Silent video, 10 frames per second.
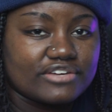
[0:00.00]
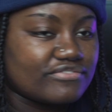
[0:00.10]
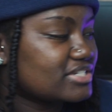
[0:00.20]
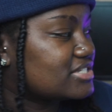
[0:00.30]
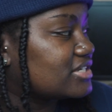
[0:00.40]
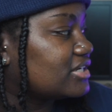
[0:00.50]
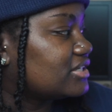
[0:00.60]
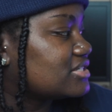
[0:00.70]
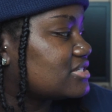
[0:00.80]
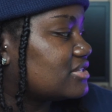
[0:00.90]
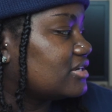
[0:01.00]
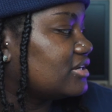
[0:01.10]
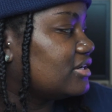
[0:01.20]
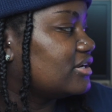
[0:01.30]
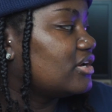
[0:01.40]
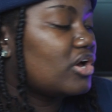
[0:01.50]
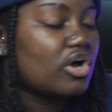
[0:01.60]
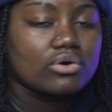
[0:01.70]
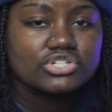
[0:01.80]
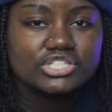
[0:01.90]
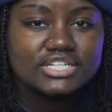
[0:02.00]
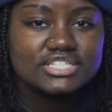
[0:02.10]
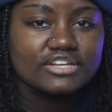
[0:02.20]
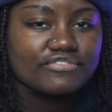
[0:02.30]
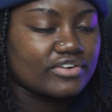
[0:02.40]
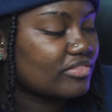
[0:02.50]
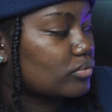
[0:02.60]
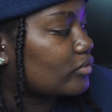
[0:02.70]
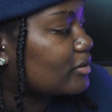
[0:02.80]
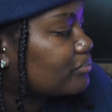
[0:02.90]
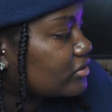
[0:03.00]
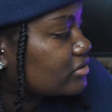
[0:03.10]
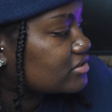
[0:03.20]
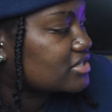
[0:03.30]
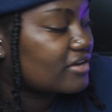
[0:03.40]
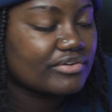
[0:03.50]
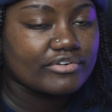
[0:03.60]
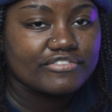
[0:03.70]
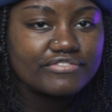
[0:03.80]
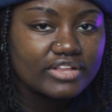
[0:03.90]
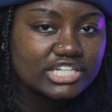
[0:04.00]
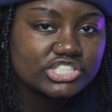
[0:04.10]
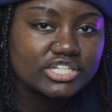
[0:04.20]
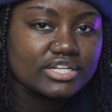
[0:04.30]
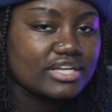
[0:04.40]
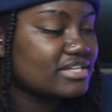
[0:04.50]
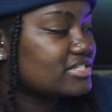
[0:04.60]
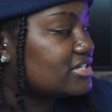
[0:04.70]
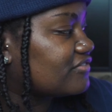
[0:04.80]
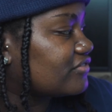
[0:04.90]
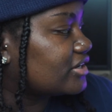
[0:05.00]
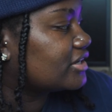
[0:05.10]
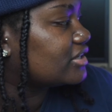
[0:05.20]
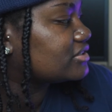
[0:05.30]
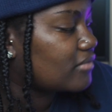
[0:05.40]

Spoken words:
differences. The ocean is different, the ripples of the reflection is different.